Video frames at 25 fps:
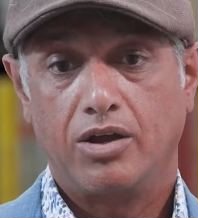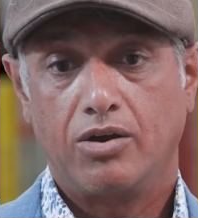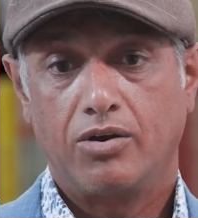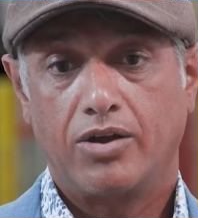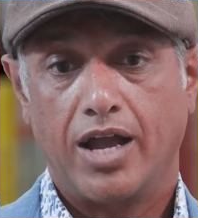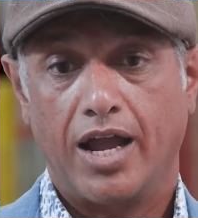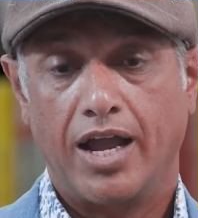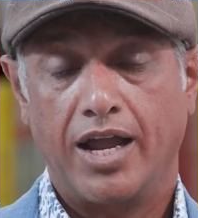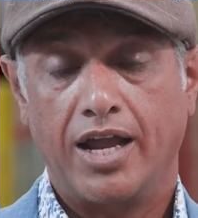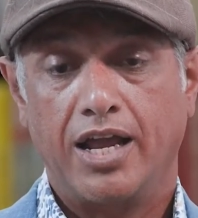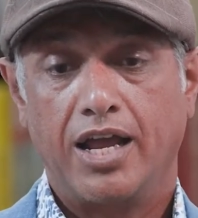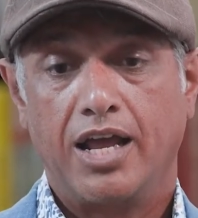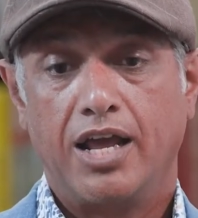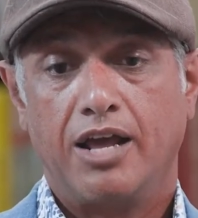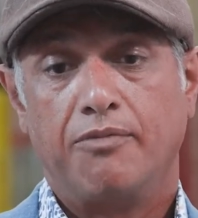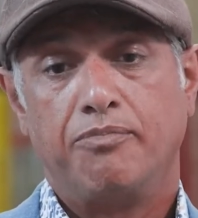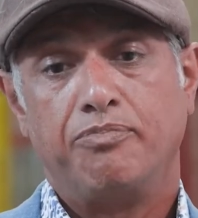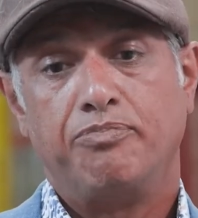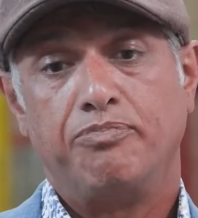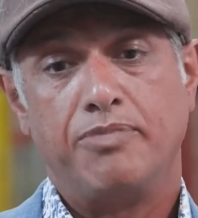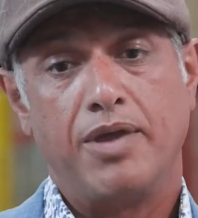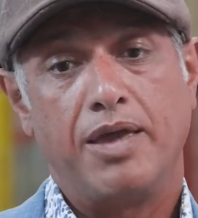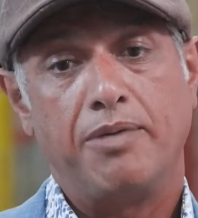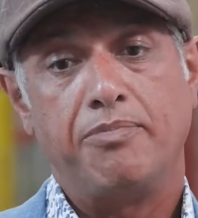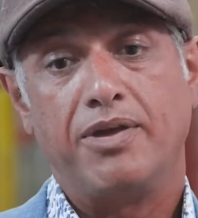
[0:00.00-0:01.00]
Okay,
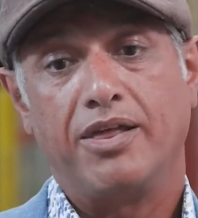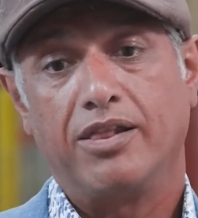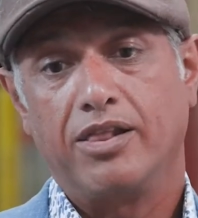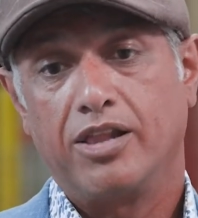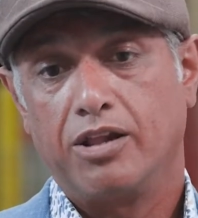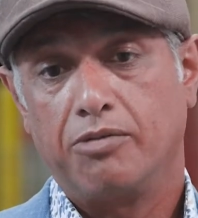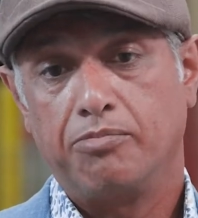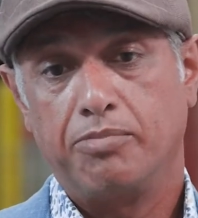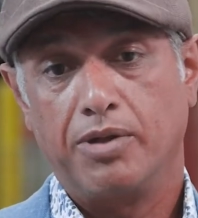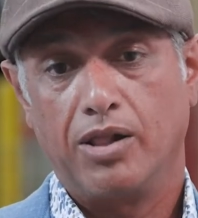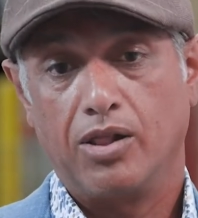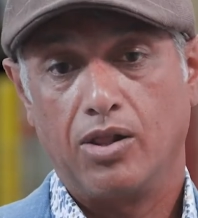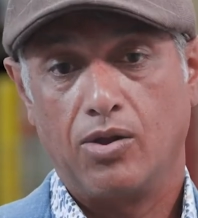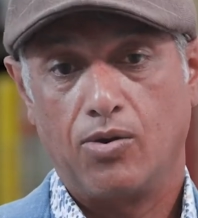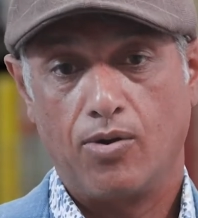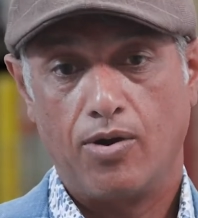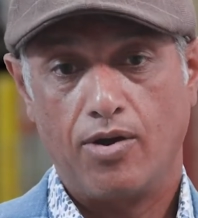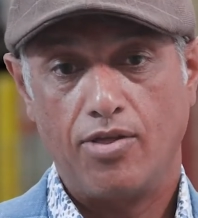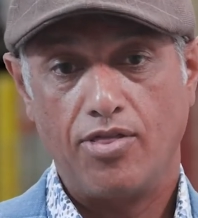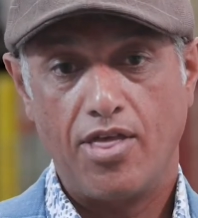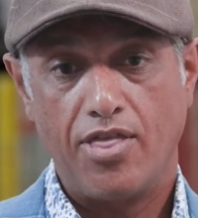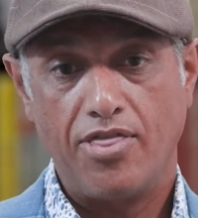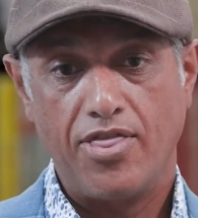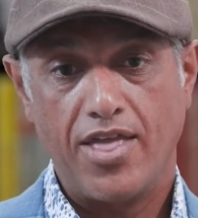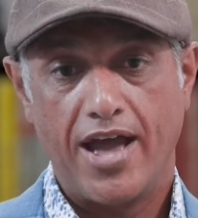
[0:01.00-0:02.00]
maybe a little bit
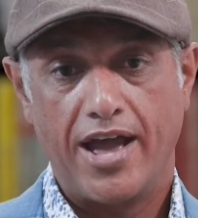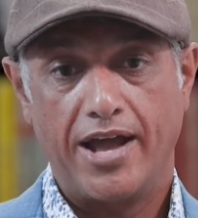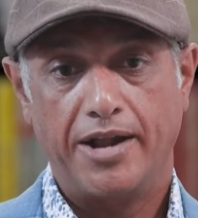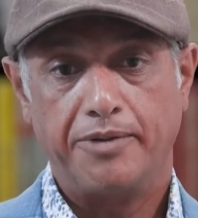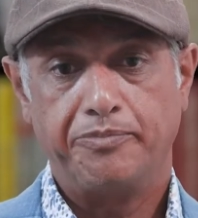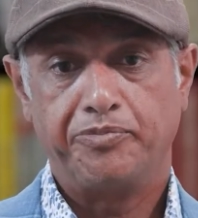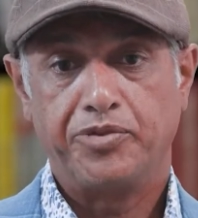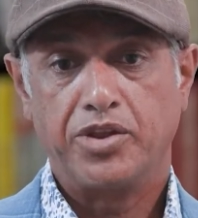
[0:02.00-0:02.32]
lower than that.